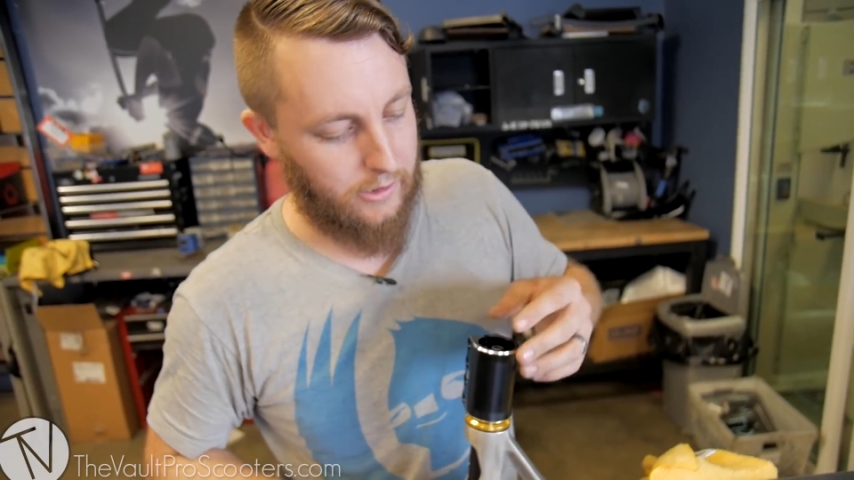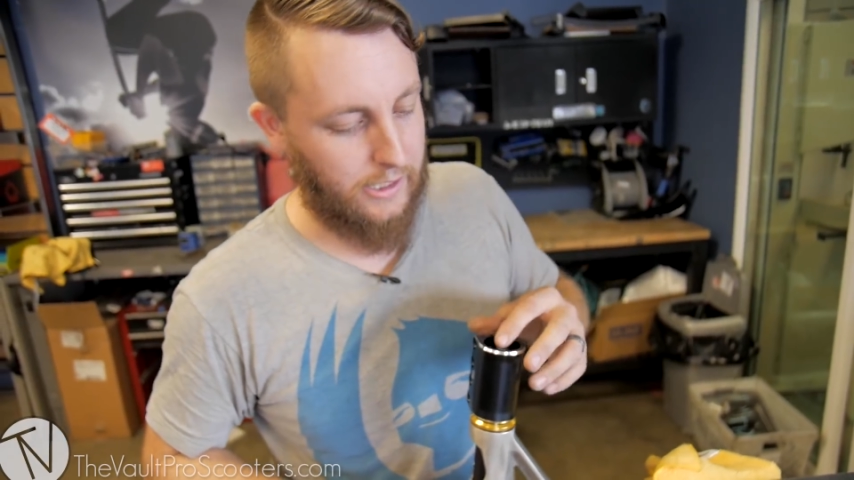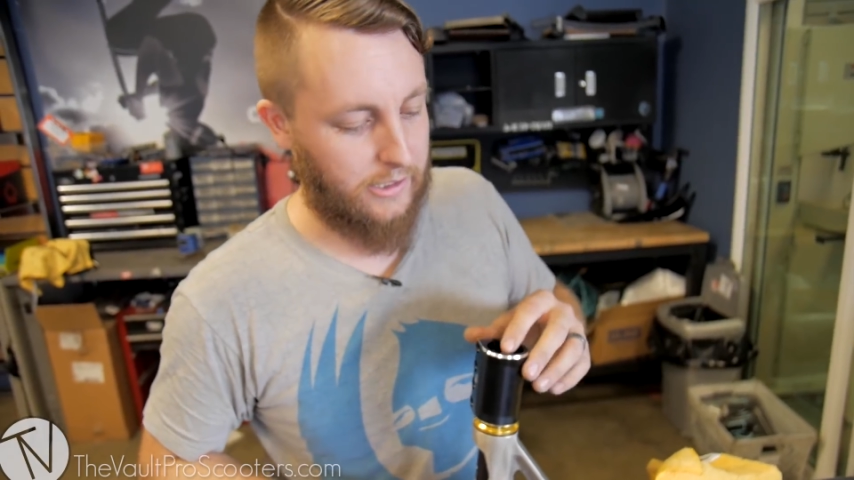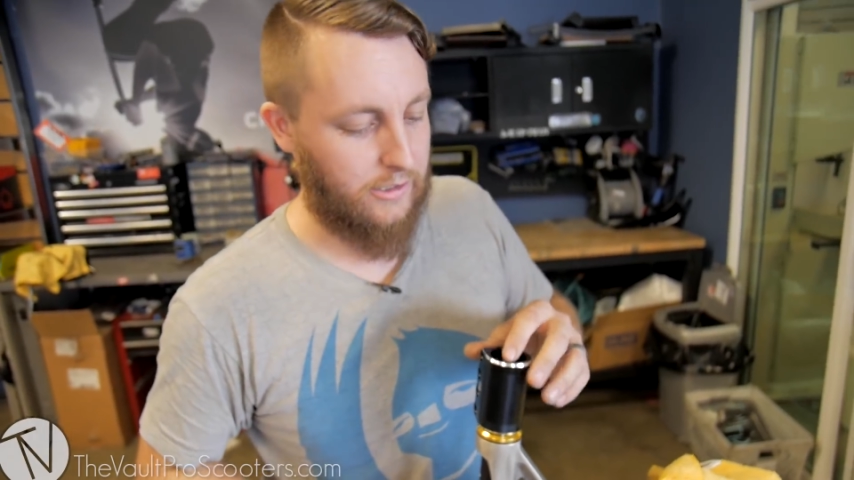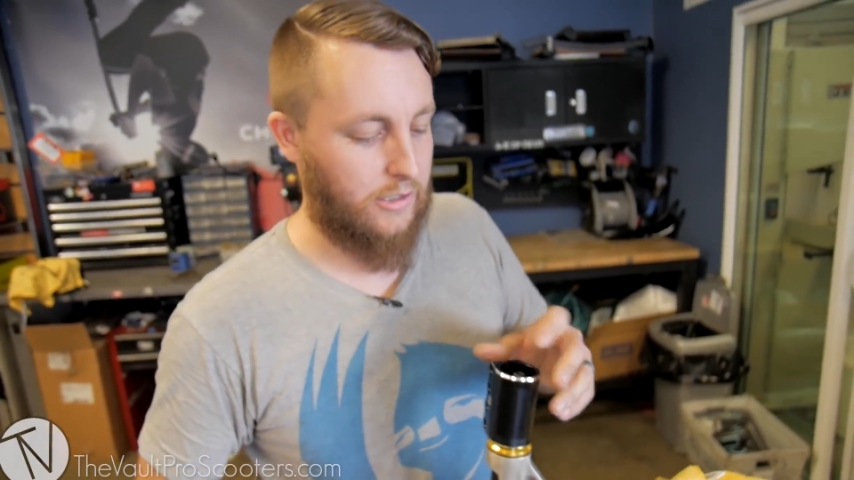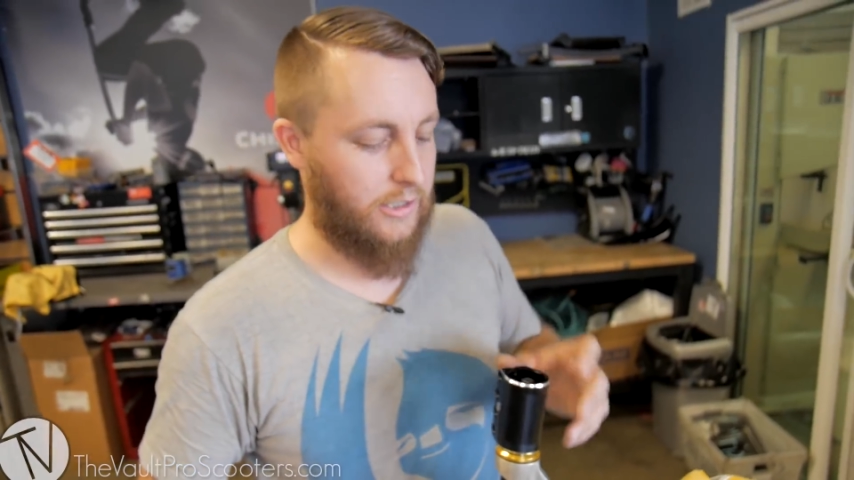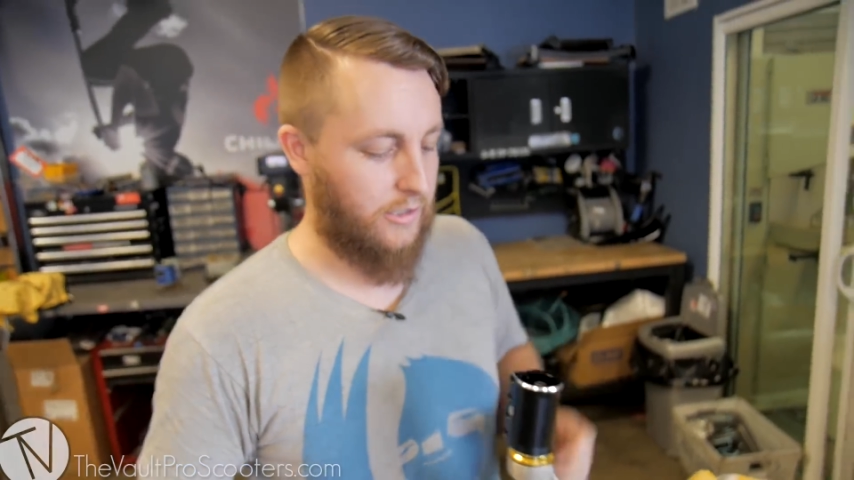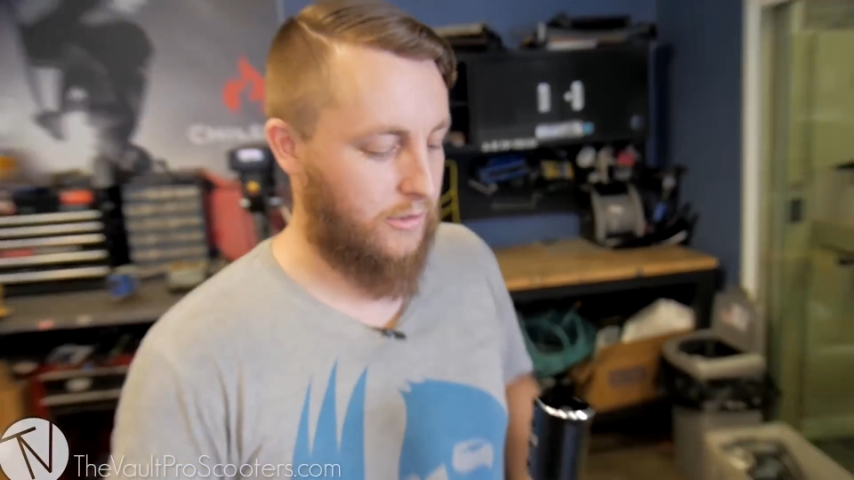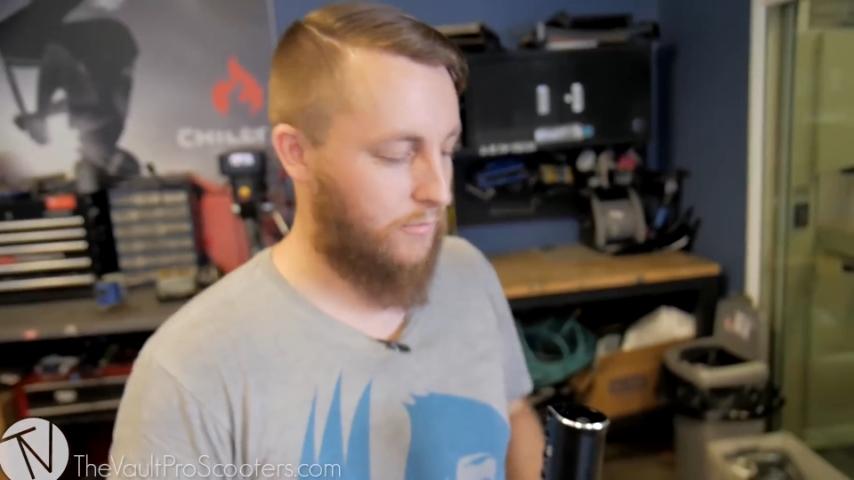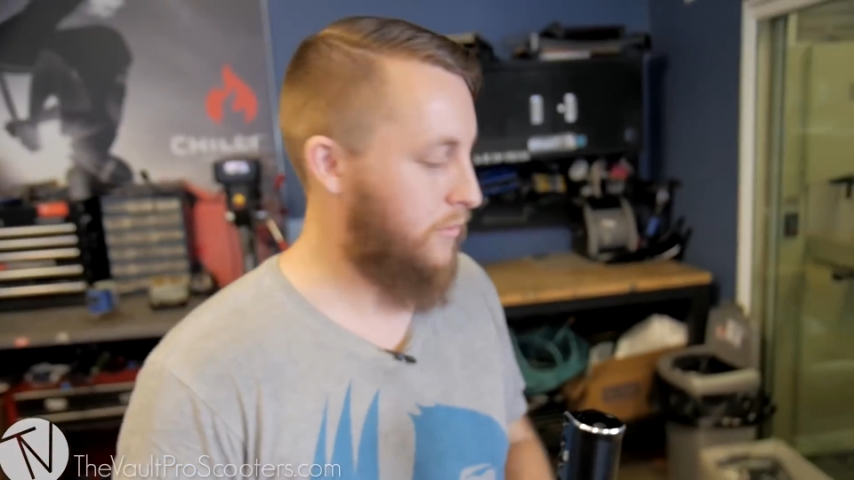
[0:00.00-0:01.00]
That's
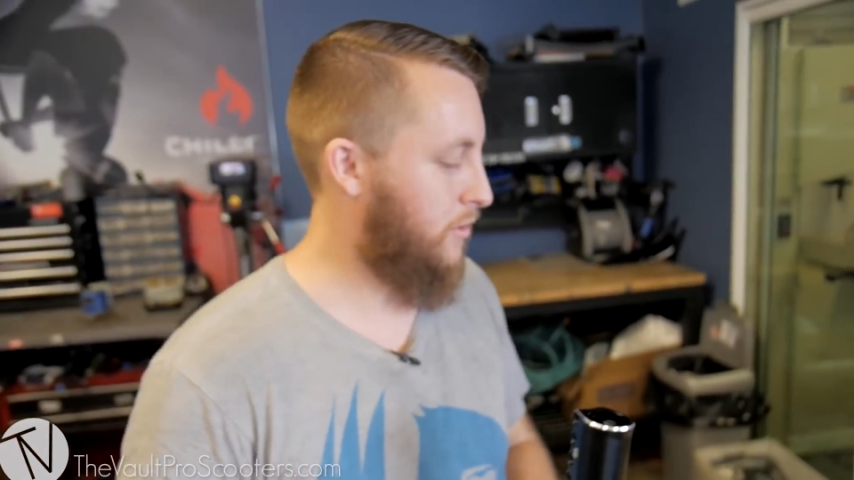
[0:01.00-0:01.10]
awesome.